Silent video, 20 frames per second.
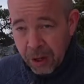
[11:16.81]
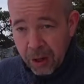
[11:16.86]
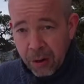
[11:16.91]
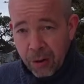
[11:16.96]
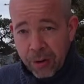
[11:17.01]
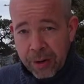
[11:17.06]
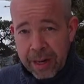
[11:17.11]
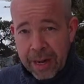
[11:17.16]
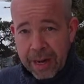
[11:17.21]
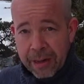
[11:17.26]

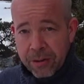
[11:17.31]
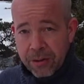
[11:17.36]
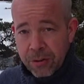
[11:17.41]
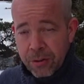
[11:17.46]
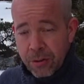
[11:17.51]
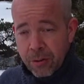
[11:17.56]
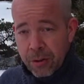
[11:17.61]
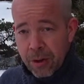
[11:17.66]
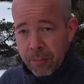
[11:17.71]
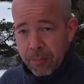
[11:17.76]
Okay, so
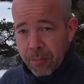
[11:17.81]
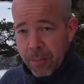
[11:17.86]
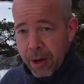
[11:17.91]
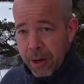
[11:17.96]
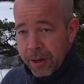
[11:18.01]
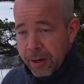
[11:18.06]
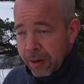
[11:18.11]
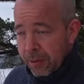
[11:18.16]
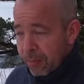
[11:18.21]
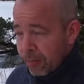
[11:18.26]
now I'm
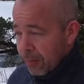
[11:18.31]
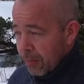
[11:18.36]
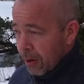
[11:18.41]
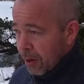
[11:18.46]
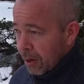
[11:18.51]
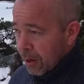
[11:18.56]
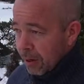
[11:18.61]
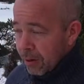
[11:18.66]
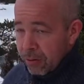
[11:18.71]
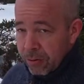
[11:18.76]
binding
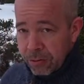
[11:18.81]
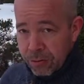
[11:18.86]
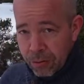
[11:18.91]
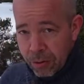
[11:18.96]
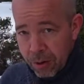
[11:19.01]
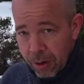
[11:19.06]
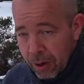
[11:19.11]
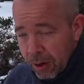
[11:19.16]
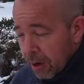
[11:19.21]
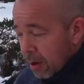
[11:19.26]
my
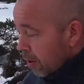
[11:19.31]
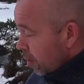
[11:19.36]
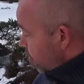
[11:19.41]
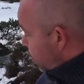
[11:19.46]
controller